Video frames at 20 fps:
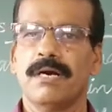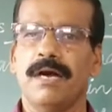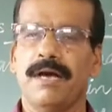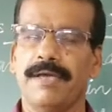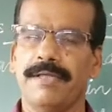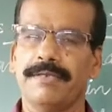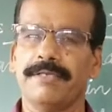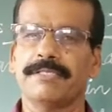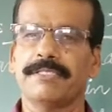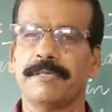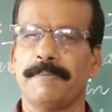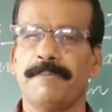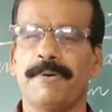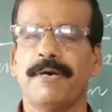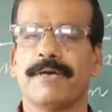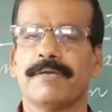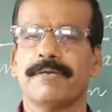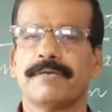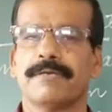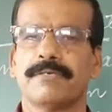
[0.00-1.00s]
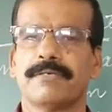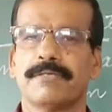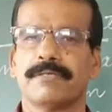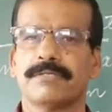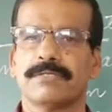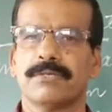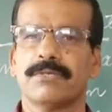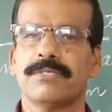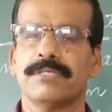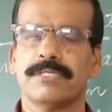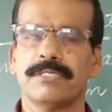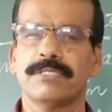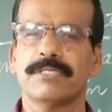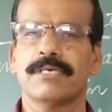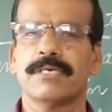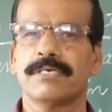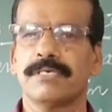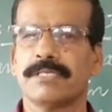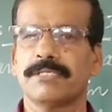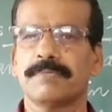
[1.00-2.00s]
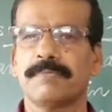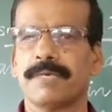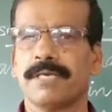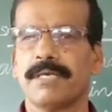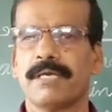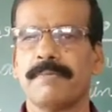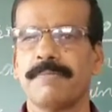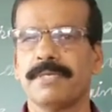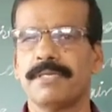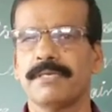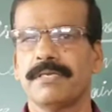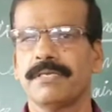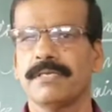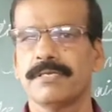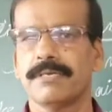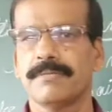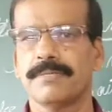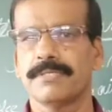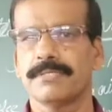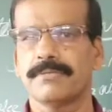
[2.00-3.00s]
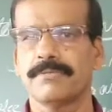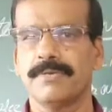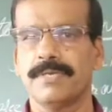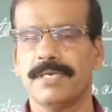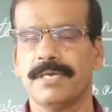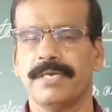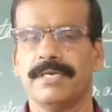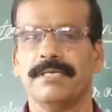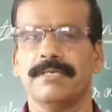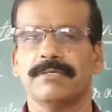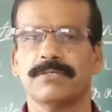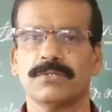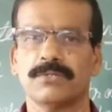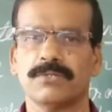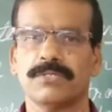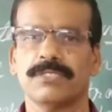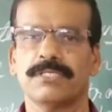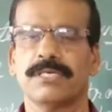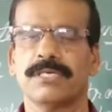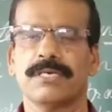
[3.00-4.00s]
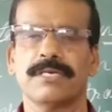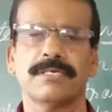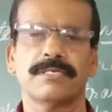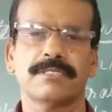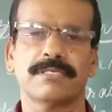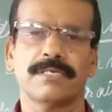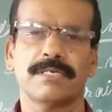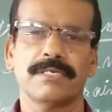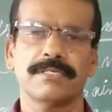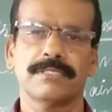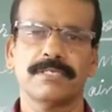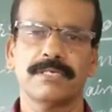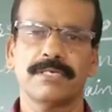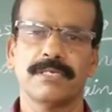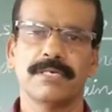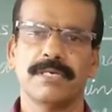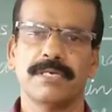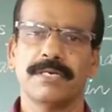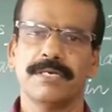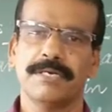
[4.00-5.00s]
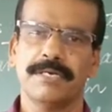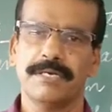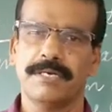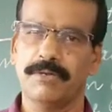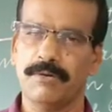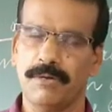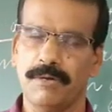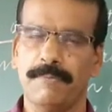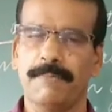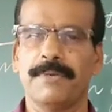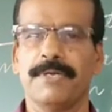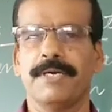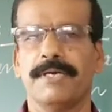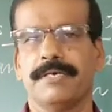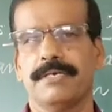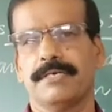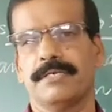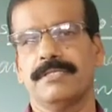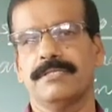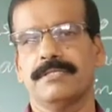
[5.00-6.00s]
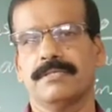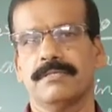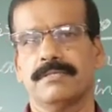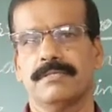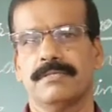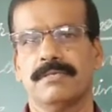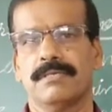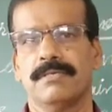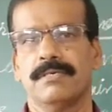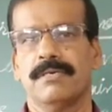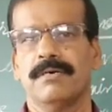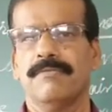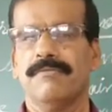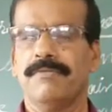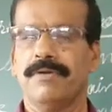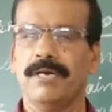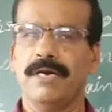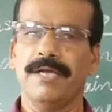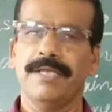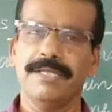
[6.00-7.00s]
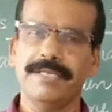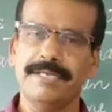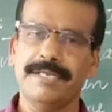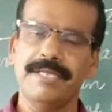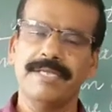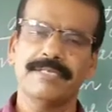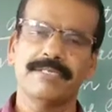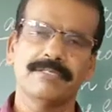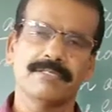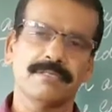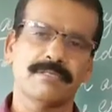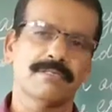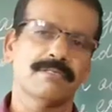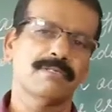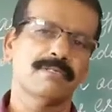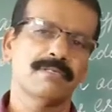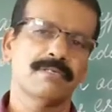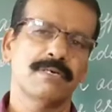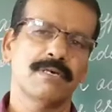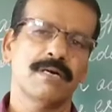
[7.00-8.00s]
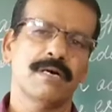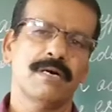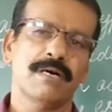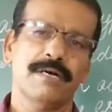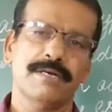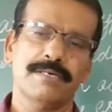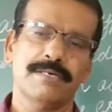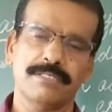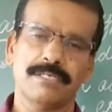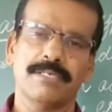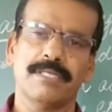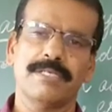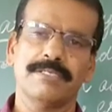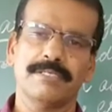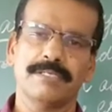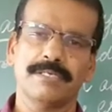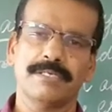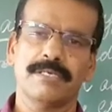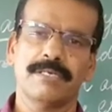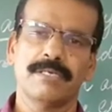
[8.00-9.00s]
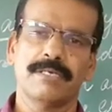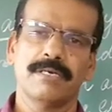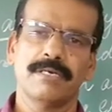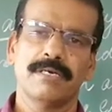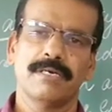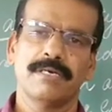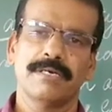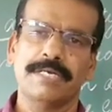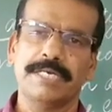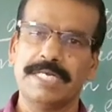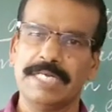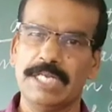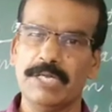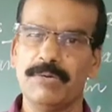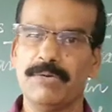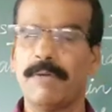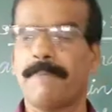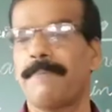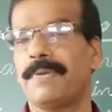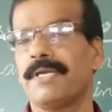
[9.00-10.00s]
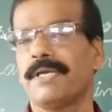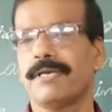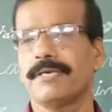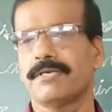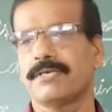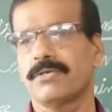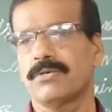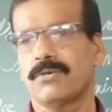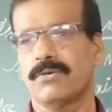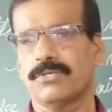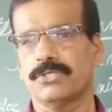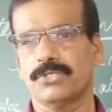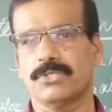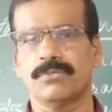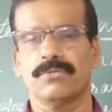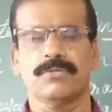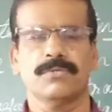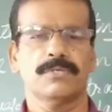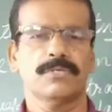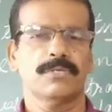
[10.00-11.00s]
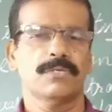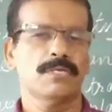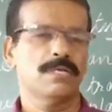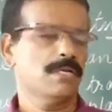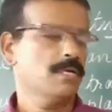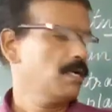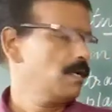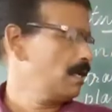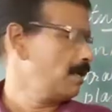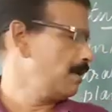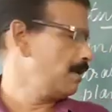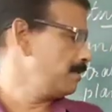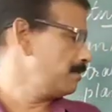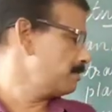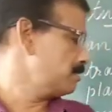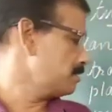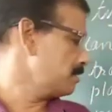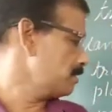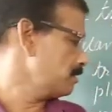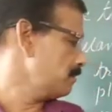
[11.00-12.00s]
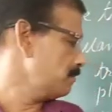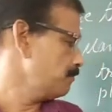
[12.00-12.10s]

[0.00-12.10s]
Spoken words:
and Japan. So in these countries, per capita income is very high. So these are considered as developed countries. India is considered as a developing country also. And